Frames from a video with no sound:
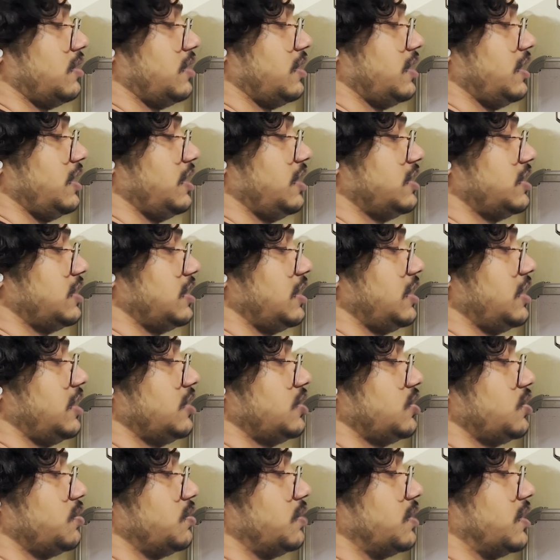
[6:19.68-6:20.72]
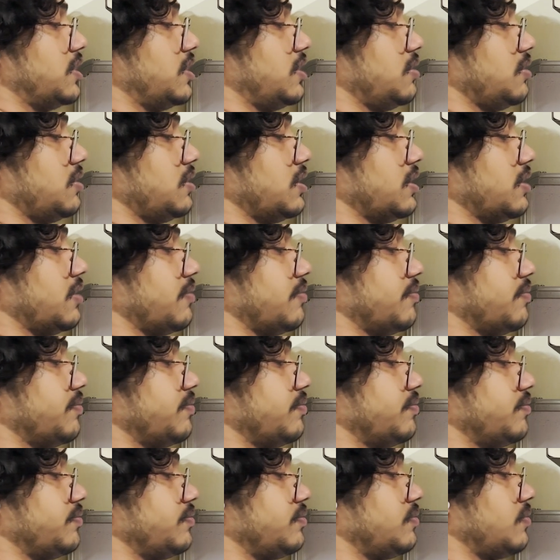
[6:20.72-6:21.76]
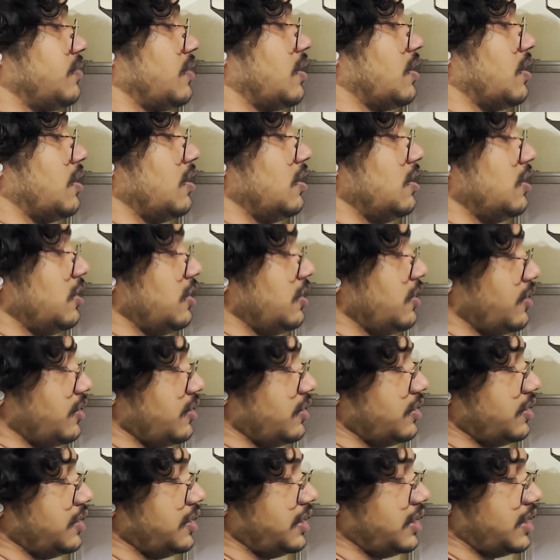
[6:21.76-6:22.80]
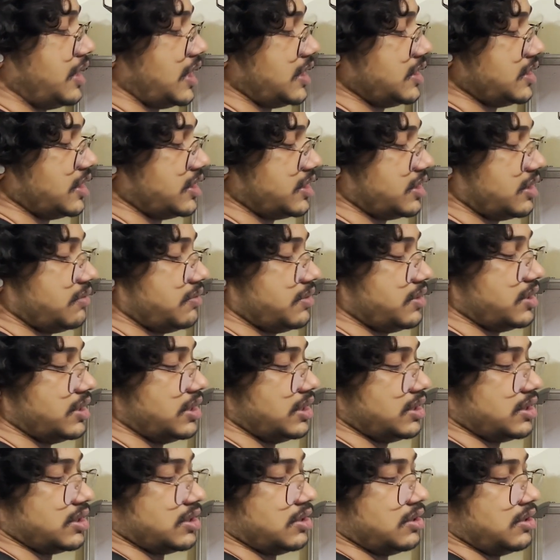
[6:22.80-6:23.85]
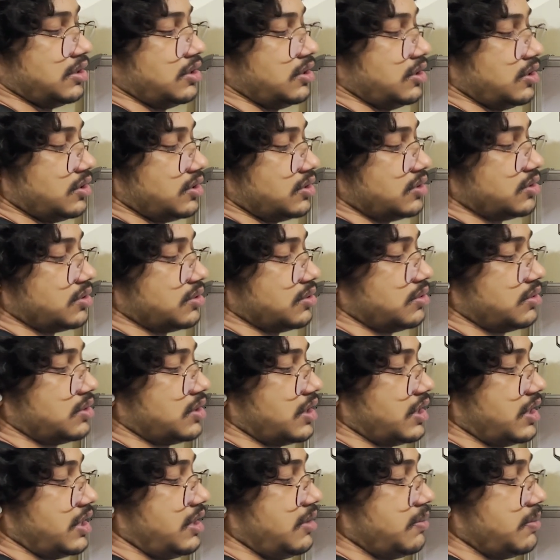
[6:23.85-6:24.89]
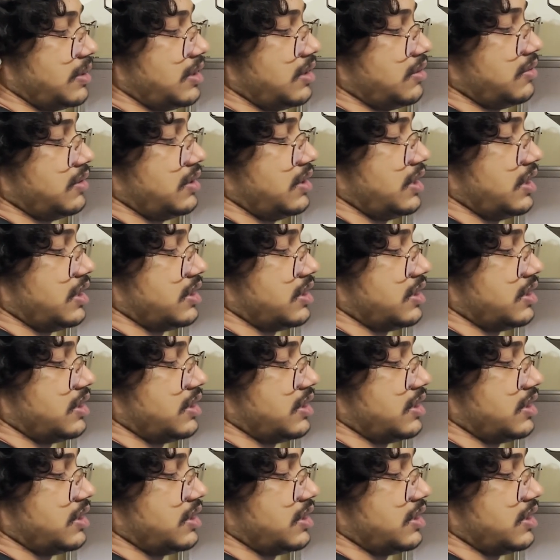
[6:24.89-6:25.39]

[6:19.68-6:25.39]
Initially it is 200. Okay. You did transaction with this. So current power